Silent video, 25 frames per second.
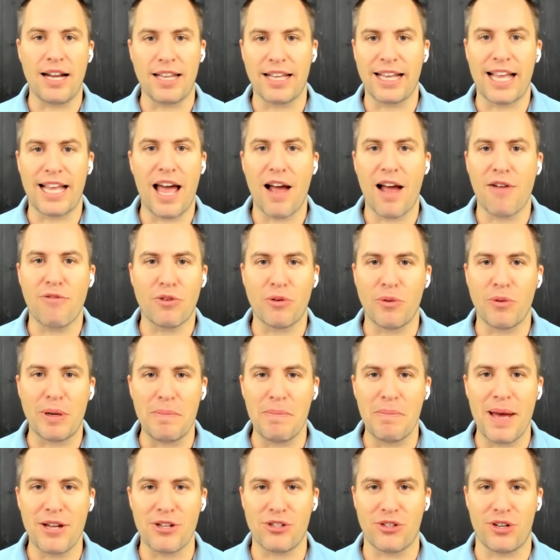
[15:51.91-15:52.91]
Like however we
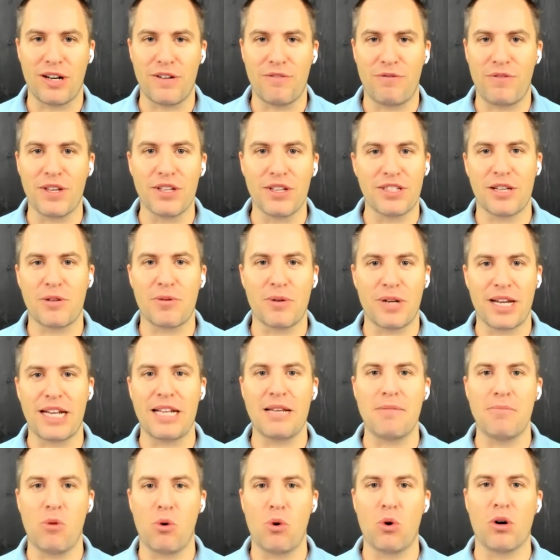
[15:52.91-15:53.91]
measure it, feels like we're
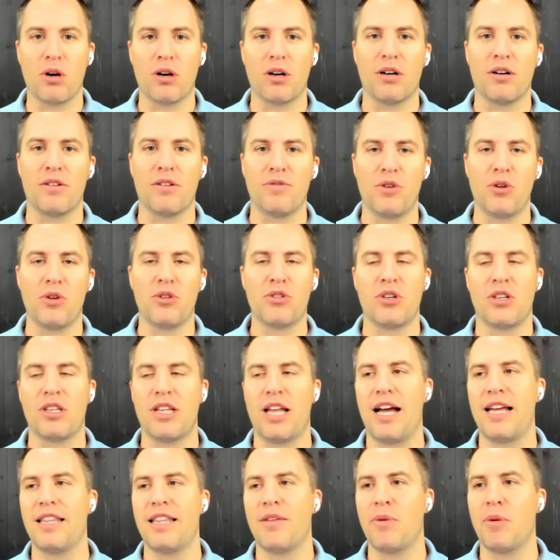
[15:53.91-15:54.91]
getting more views
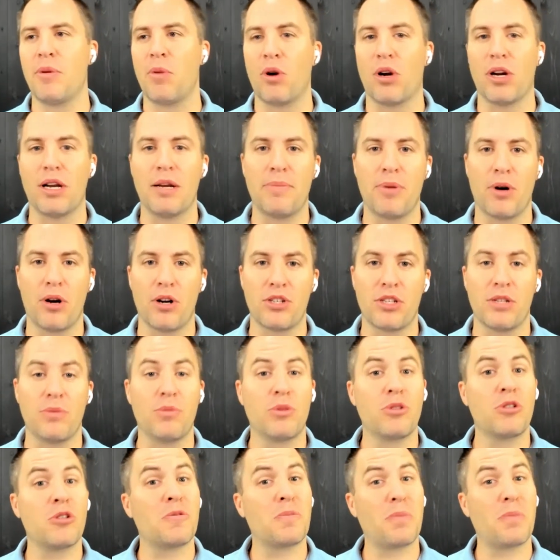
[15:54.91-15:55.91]
online than we were in person,
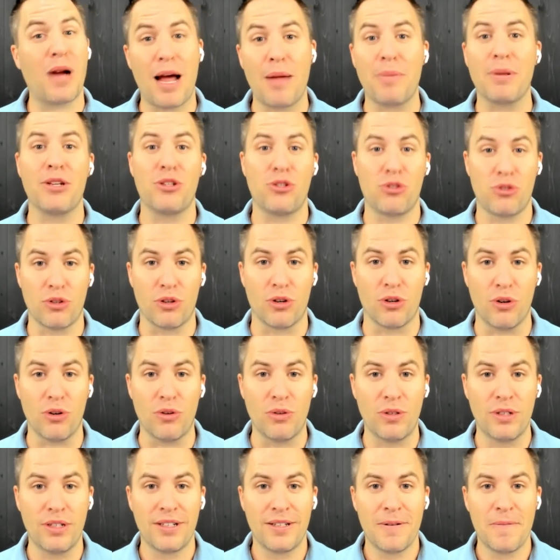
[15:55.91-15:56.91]
which is probably true,